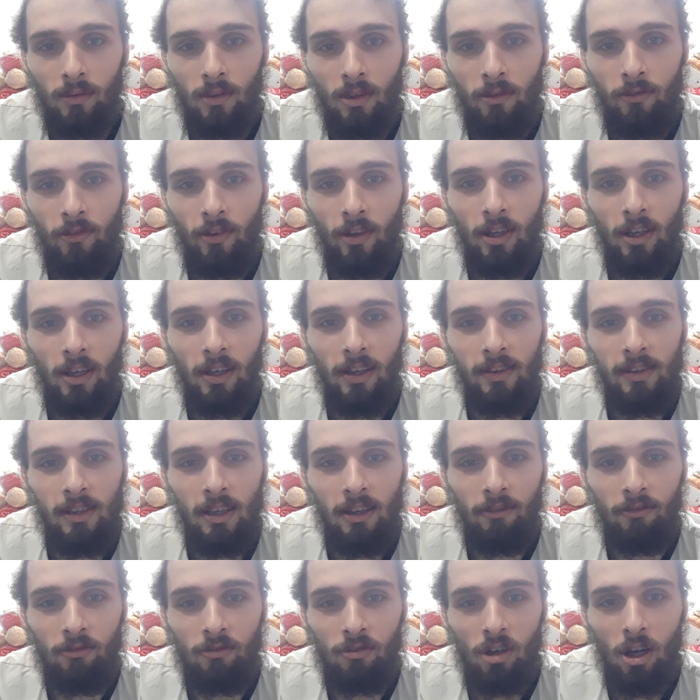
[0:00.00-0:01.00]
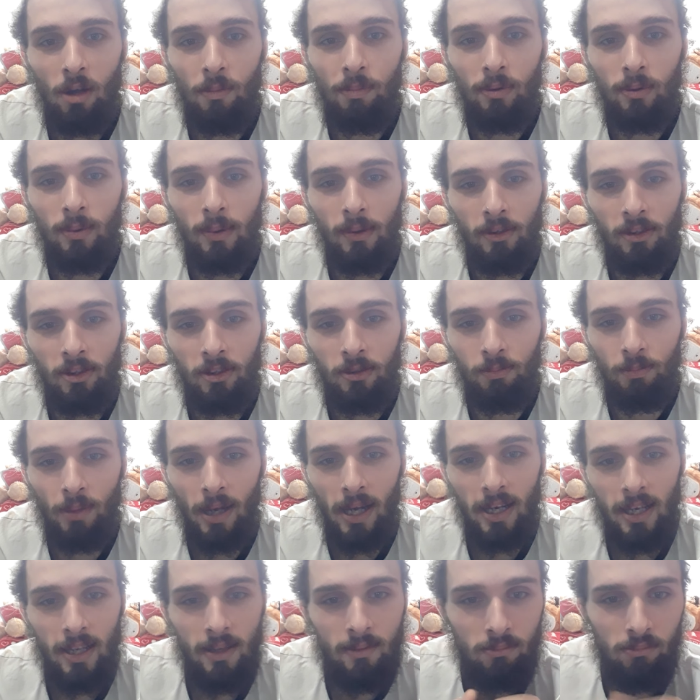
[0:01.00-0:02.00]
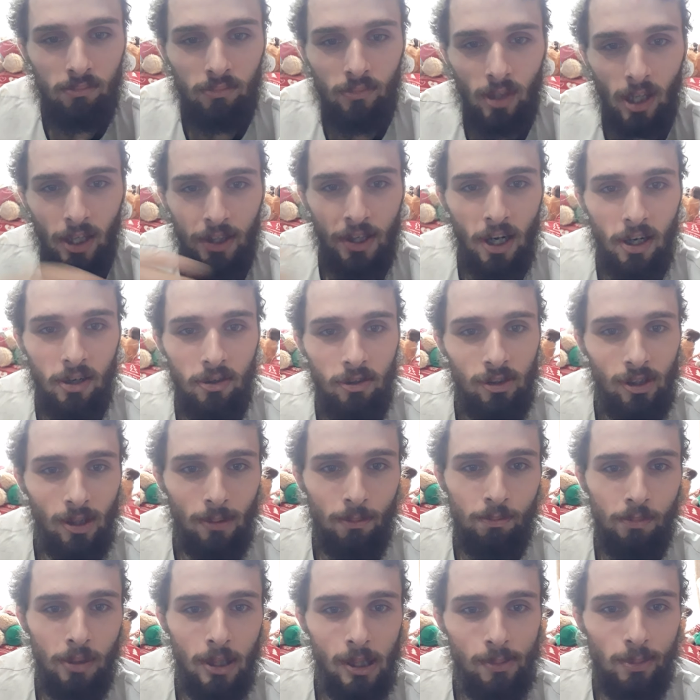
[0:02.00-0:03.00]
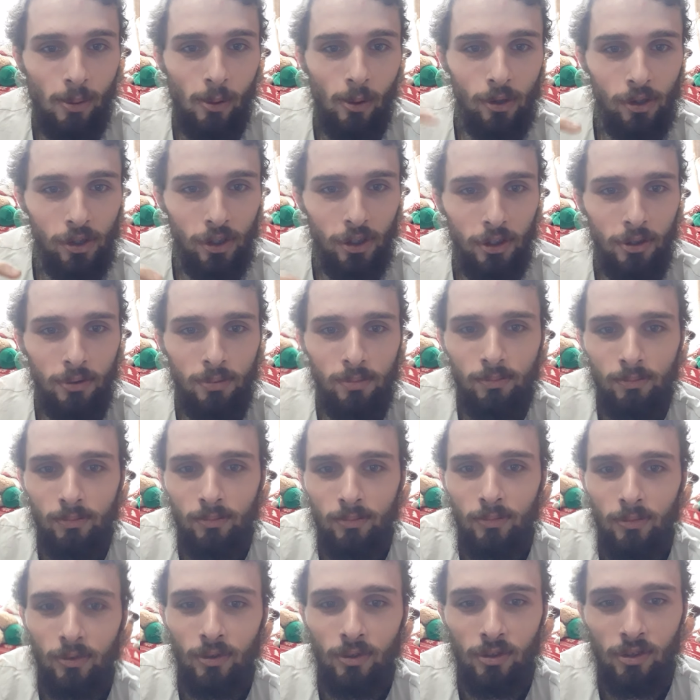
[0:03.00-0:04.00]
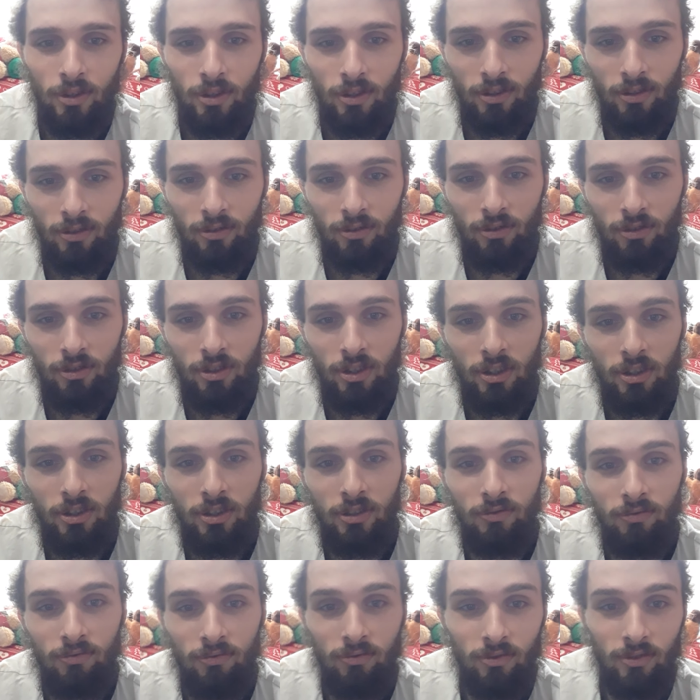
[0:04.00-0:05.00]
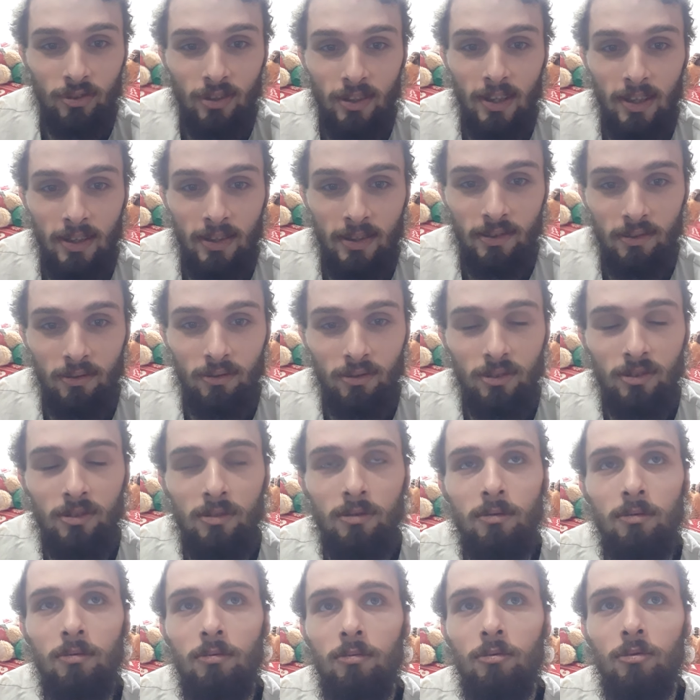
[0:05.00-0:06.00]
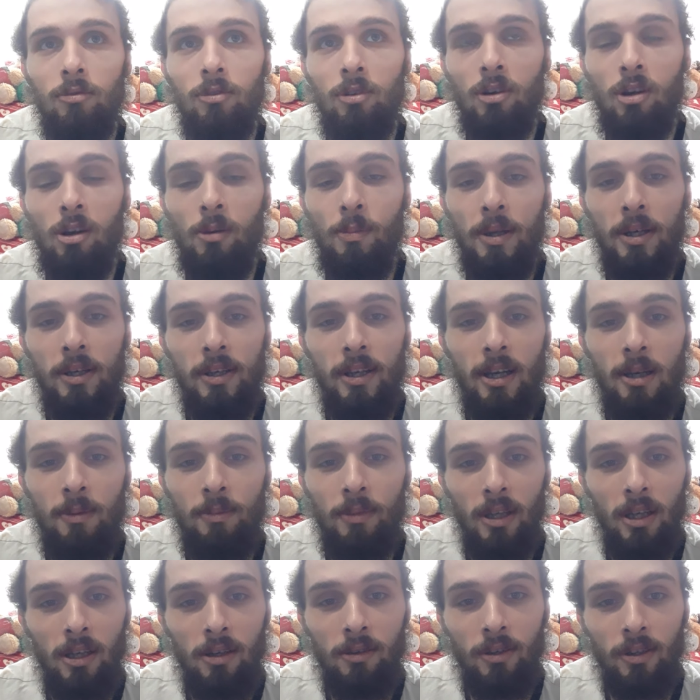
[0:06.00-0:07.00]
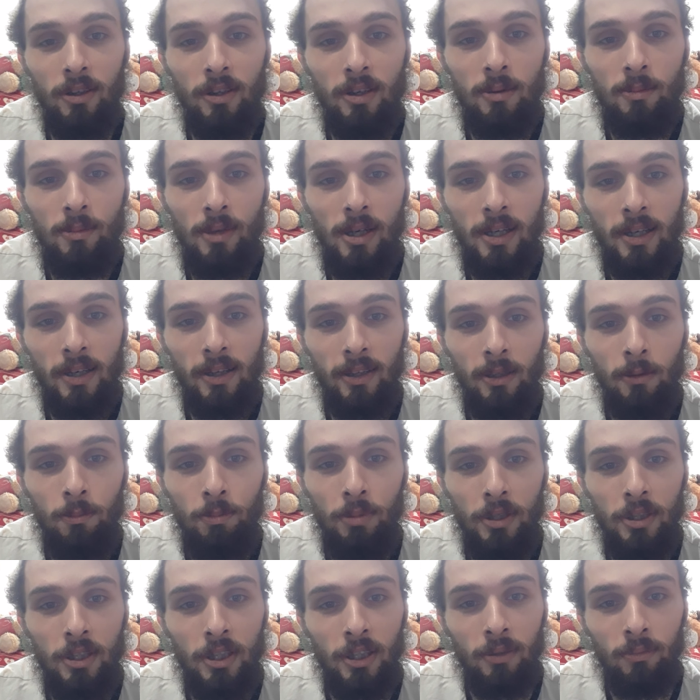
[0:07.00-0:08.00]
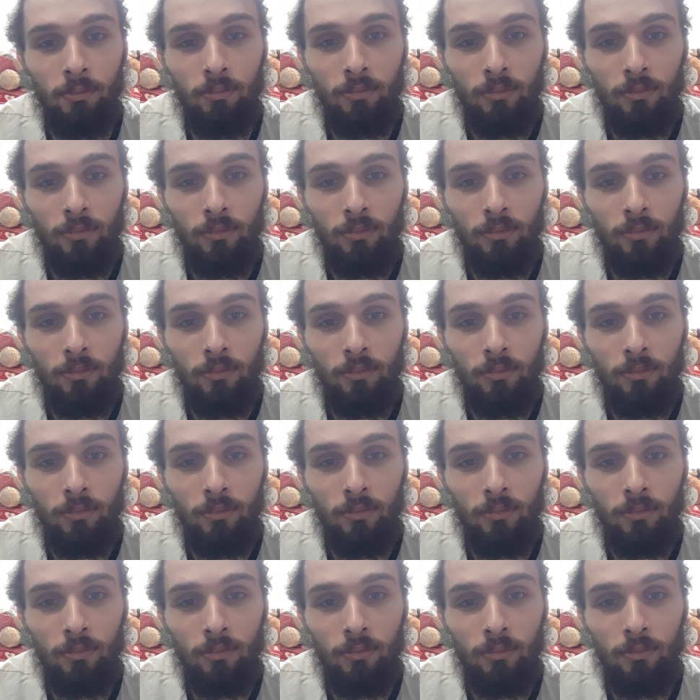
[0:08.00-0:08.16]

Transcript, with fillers: If you guys have trouble with spelling, I know some people do just comment down below and I don't mind helping you.